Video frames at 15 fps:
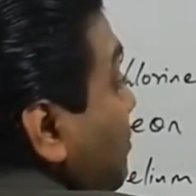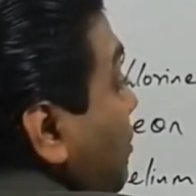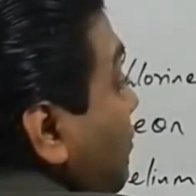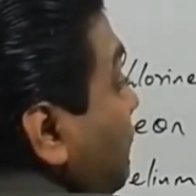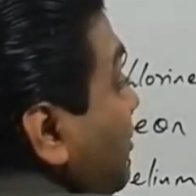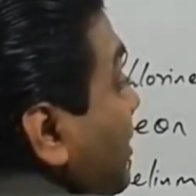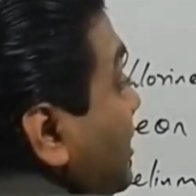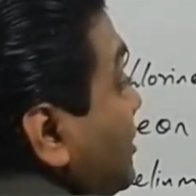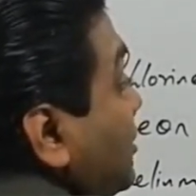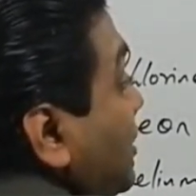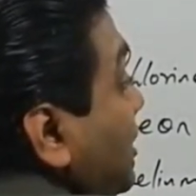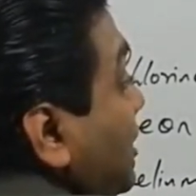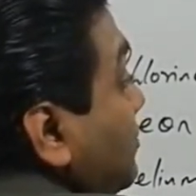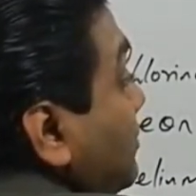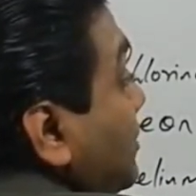of
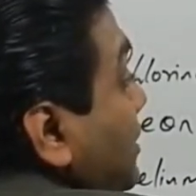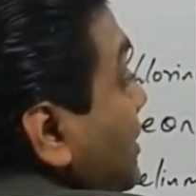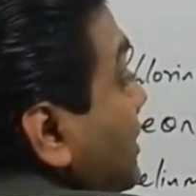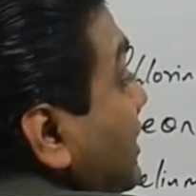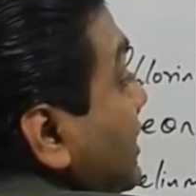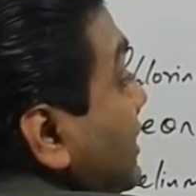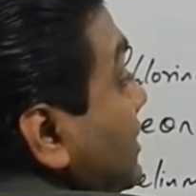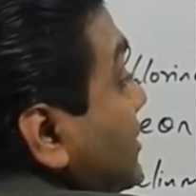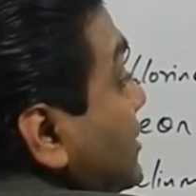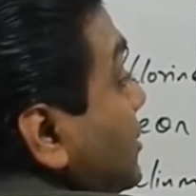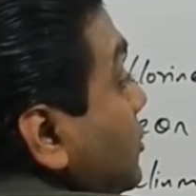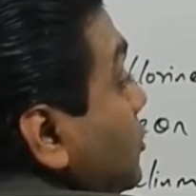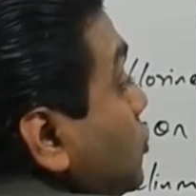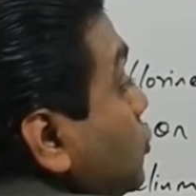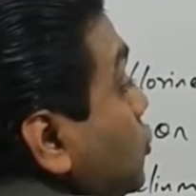natrium is
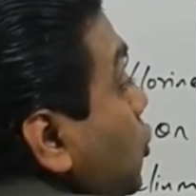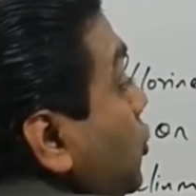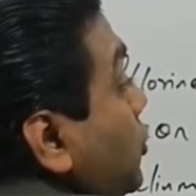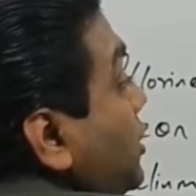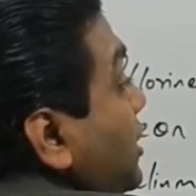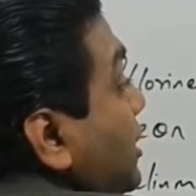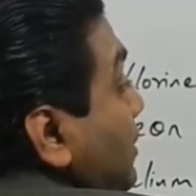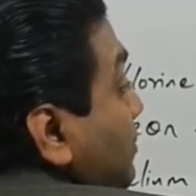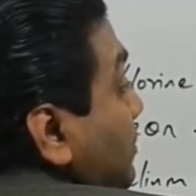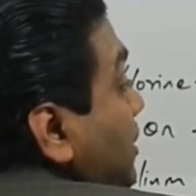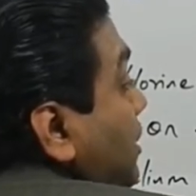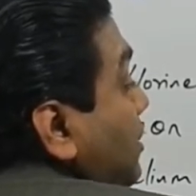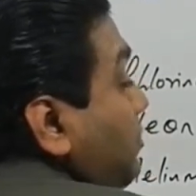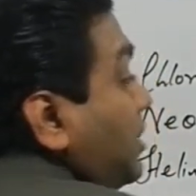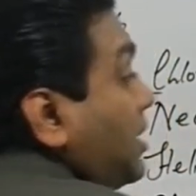sodium,
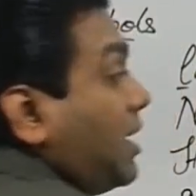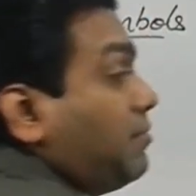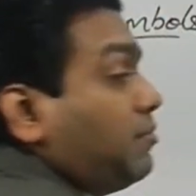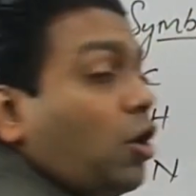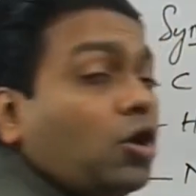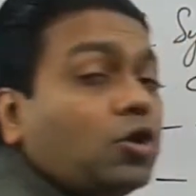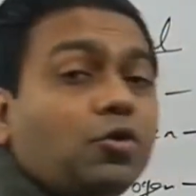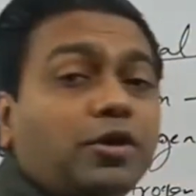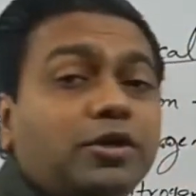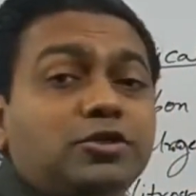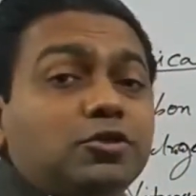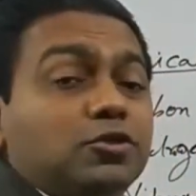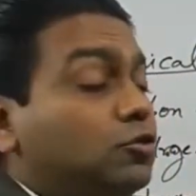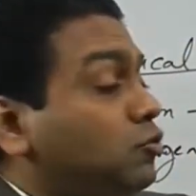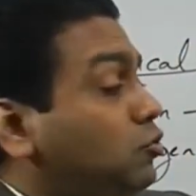but I am not going to
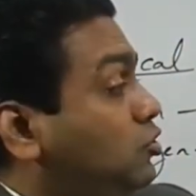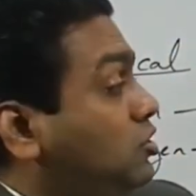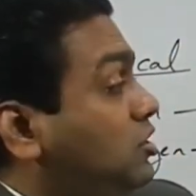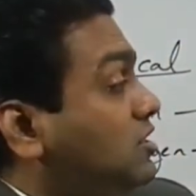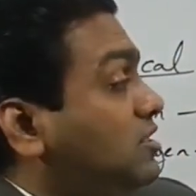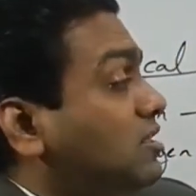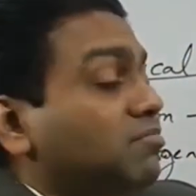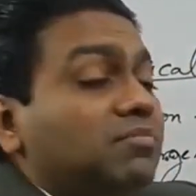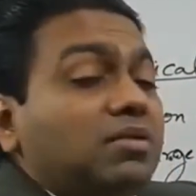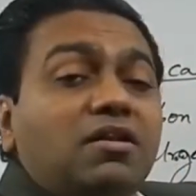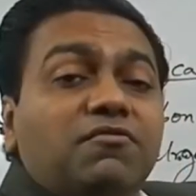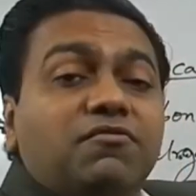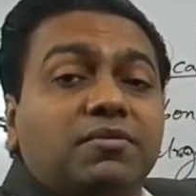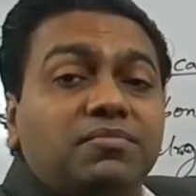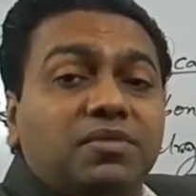use the symbol
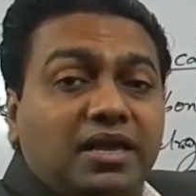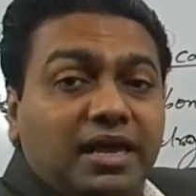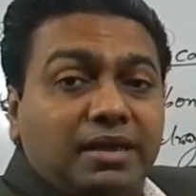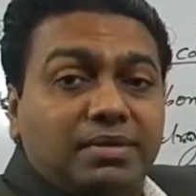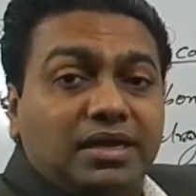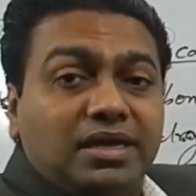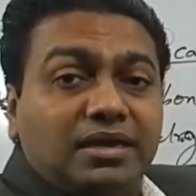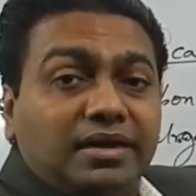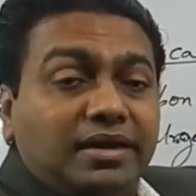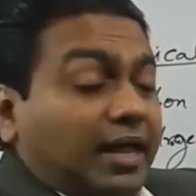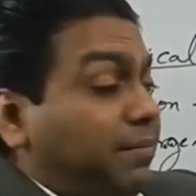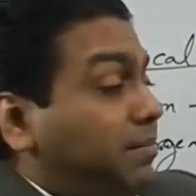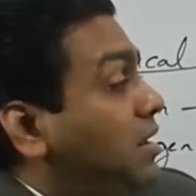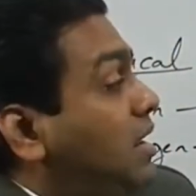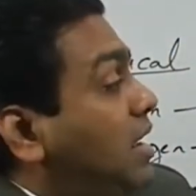from the chemical
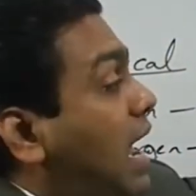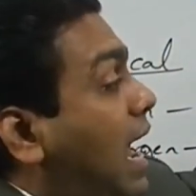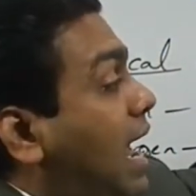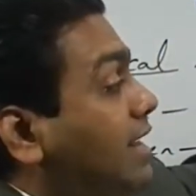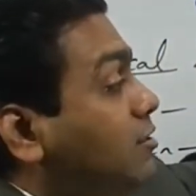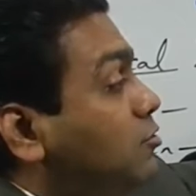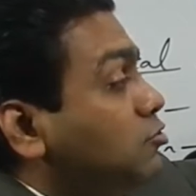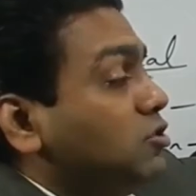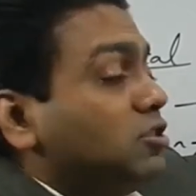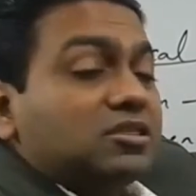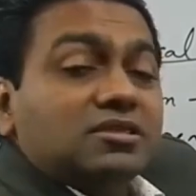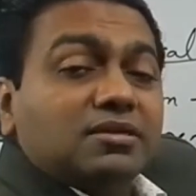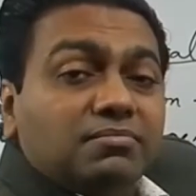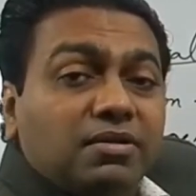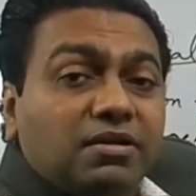name. I use the
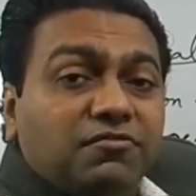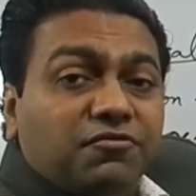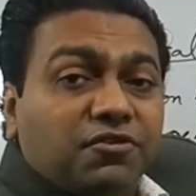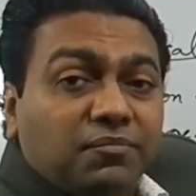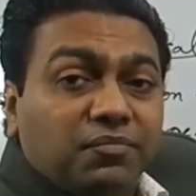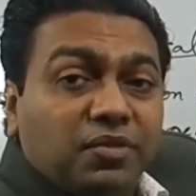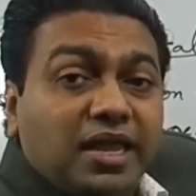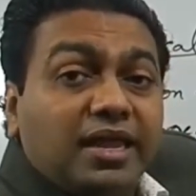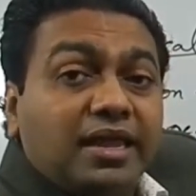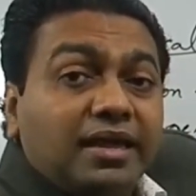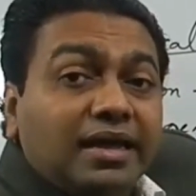symbol from the